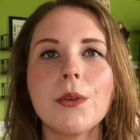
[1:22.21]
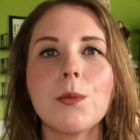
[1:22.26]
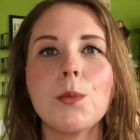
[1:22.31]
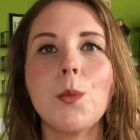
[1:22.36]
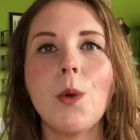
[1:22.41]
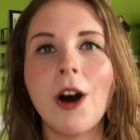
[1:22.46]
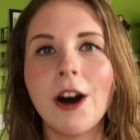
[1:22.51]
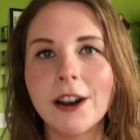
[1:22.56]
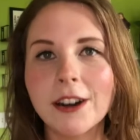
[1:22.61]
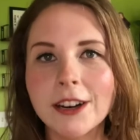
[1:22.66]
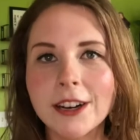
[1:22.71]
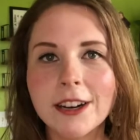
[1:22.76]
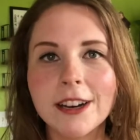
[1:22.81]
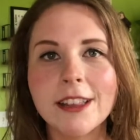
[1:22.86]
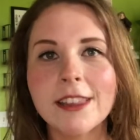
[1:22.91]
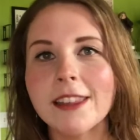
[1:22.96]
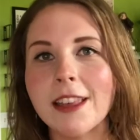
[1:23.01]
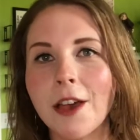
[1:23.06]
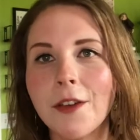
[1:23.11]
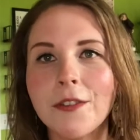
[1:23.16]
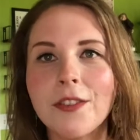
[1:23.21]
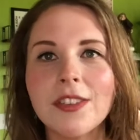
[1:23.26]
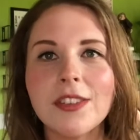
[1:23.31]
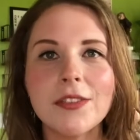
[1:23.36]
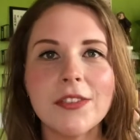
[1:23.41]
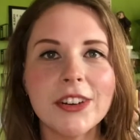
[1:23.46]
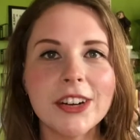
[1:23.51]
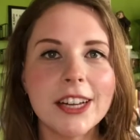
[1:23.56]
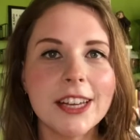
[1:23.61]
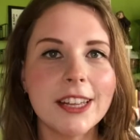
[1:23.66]
Water itself is a
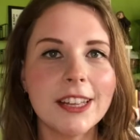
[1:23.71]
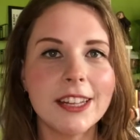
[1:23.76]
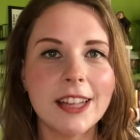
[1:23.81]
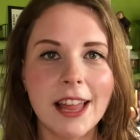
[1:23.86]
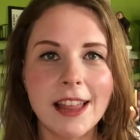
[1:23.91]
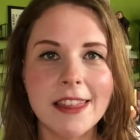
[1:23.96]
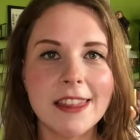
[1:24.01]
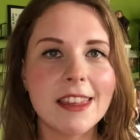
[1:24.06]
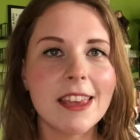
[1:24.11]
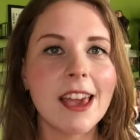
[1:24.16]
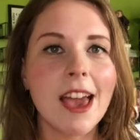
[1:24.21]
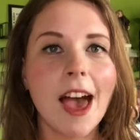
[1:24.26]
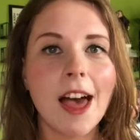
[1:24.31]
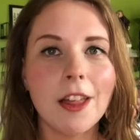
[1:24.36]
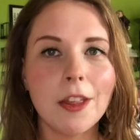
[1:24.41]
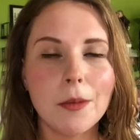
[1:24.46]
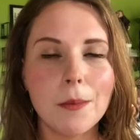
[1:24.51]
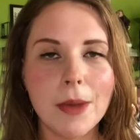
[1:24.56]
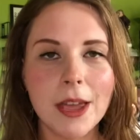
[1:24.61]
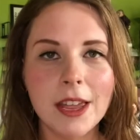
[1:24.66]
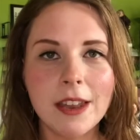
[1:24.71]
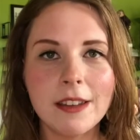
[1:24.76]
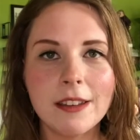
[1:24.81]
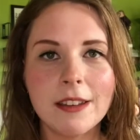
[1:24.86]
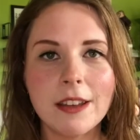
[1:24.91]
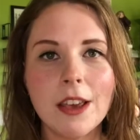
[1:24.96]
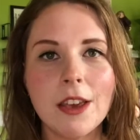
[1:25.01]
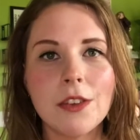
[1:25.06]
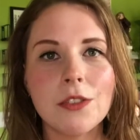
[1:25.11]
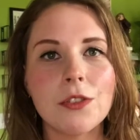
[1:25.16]
very cleansing element,
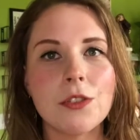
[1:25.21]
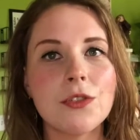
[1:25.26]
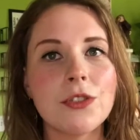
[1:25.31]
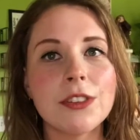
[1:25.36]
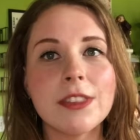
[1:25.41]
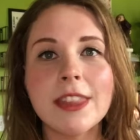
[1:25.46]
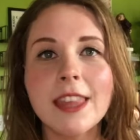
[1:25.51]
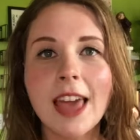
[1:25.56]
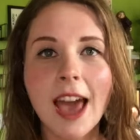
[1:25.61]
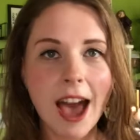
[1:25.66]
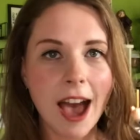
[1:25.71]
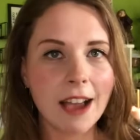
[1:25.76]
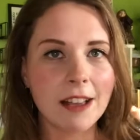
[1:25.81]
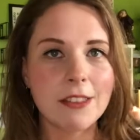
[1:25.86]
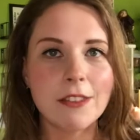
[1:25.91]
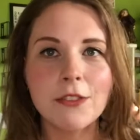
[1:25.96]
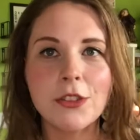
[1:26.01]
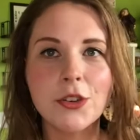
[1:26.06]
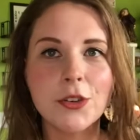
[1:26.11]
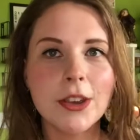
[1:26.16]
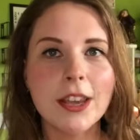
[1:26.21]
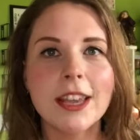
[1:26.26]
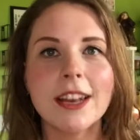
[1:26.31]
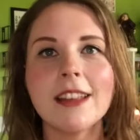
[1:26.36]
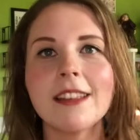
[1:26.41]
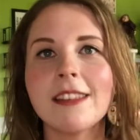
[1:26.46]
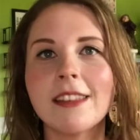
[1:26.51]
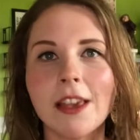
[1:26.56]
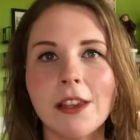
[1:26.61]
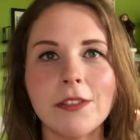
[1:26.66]
so just the act of doing it
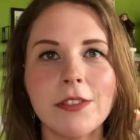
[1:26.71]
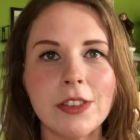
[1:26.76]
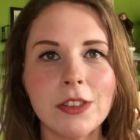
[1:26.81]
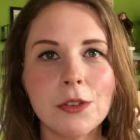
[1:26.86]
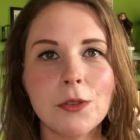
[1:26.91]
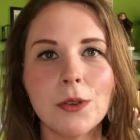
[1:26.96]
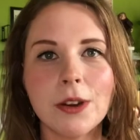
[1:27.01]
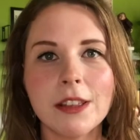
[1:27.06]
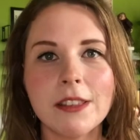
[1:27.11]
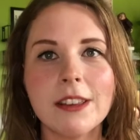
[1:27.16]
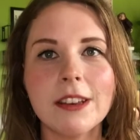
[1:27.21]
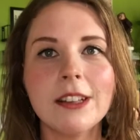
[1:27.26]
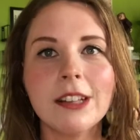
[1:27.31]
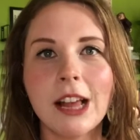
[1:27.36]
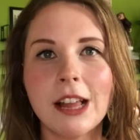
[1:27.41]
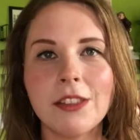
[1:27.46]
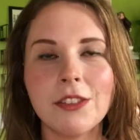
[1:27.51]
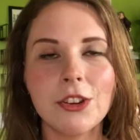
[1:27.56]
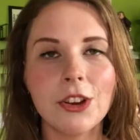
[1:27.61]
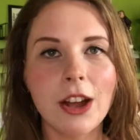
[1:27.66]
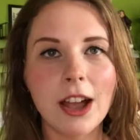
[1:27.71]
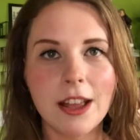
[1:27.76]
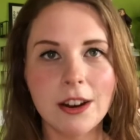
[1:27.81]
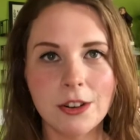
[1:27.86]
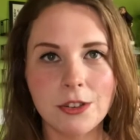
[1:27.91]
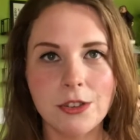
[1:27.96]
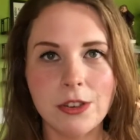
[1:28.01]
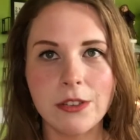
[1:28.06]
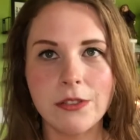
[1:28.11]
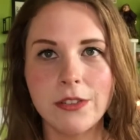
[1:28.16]
itself is going to cleanse your
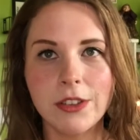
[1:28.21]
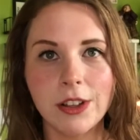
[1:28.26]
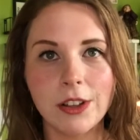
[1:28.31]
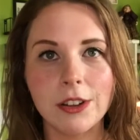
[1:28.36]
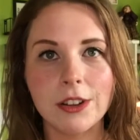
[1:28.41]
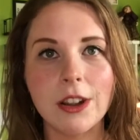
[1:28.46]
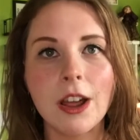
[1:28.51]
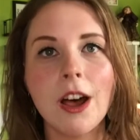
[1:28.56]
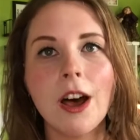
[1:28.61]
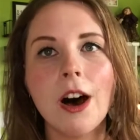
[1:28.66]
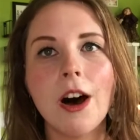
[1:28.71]
energy field.